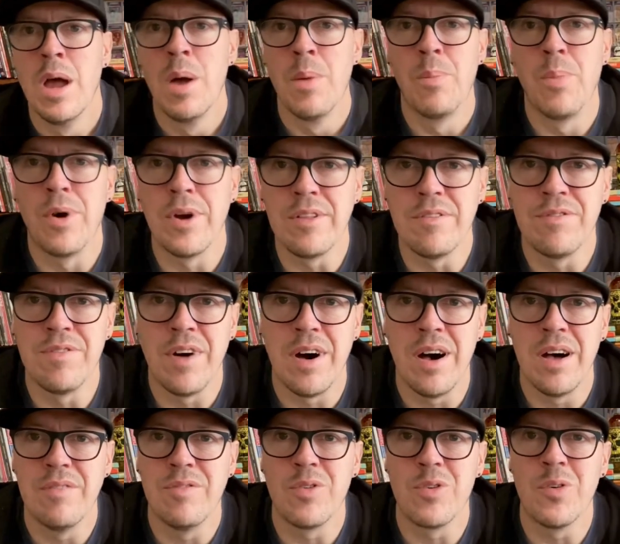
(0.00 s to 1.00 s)

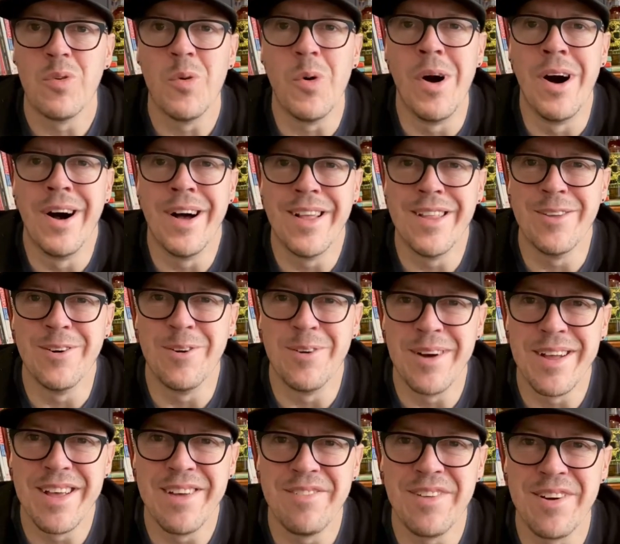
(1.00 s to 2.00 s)
0.5 or a 1 or
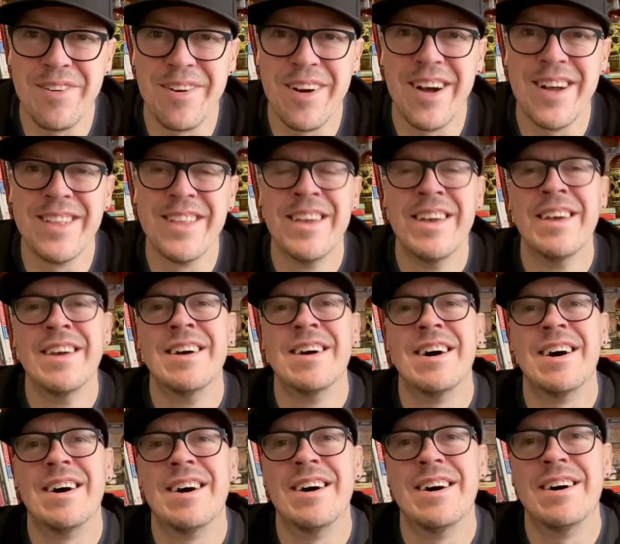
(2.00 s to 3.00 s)
whatever, right?
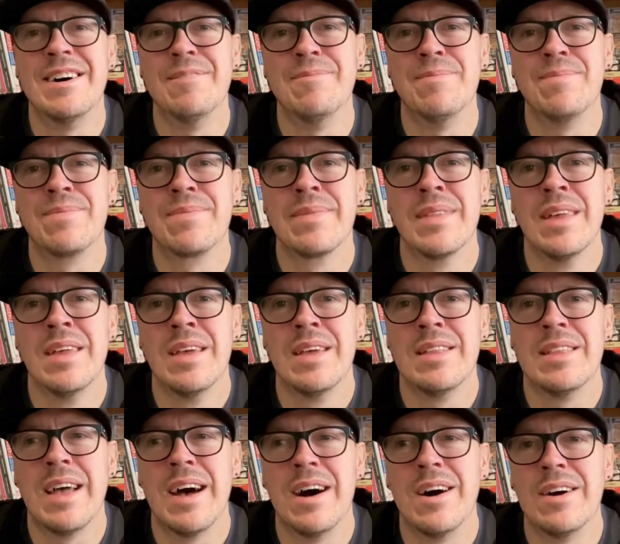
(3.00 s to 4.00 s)

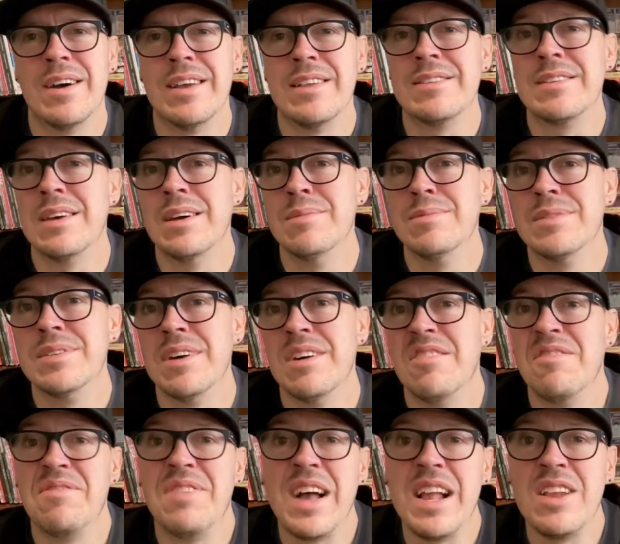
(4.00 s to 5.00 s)
Now, in terms
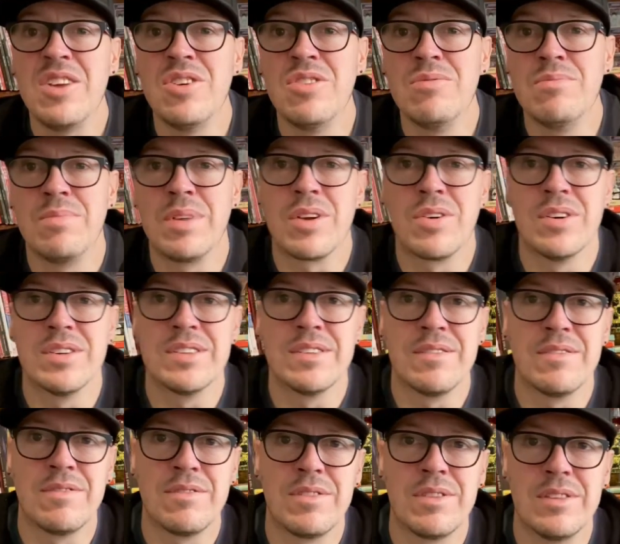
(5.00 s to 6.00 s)
of value, because
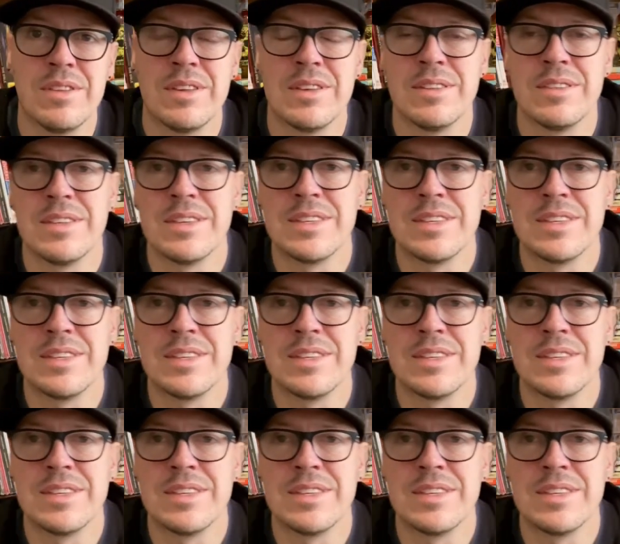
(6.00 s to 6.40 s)
of the